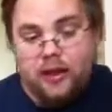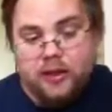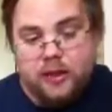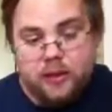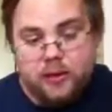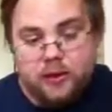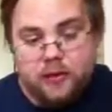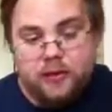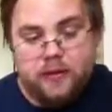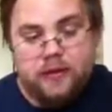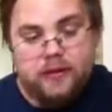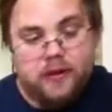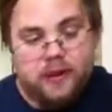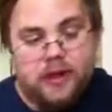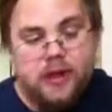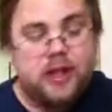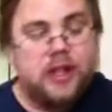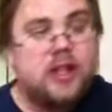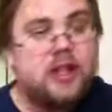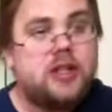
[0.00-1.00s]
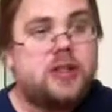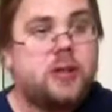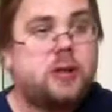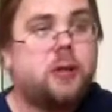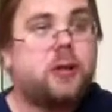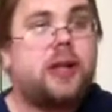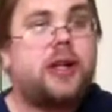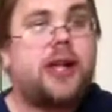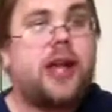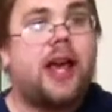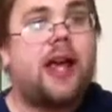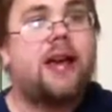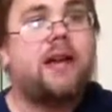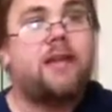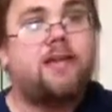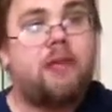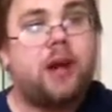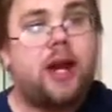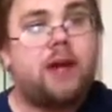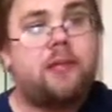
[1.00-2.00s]
thoroughly enjoyed
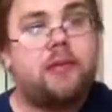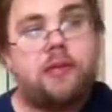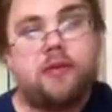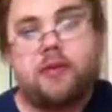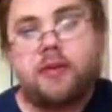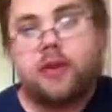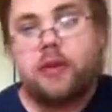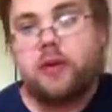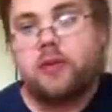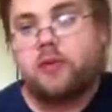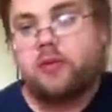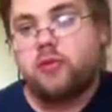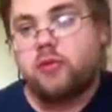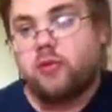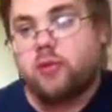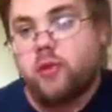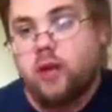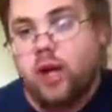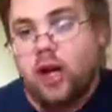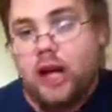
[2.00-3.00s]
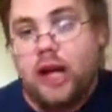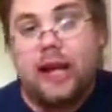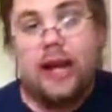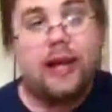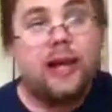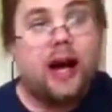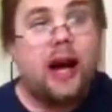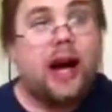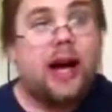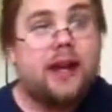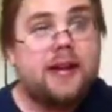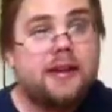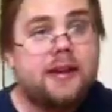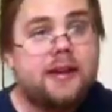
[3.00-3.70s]
that pay-per-view a lot.